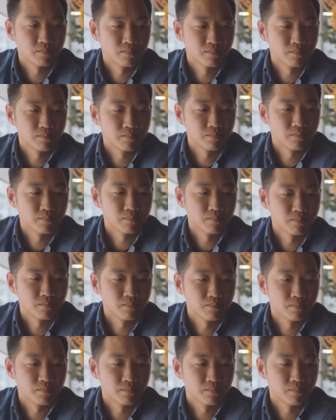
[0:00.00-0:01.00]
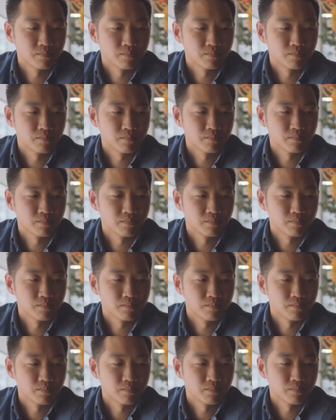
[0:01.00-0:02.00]

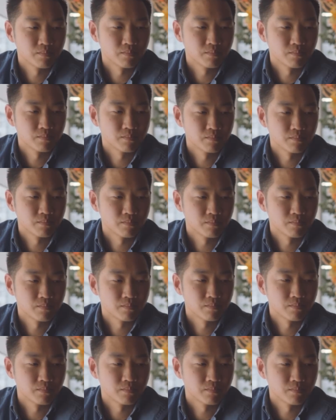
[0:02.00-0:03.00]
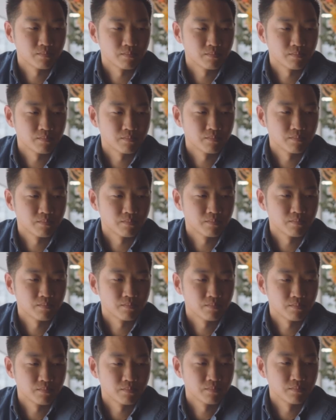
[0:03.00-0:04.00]

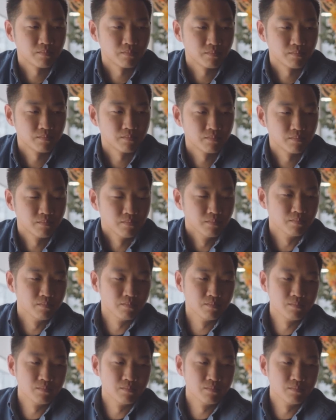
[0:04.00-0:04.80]
No words are spoken by the person on screen.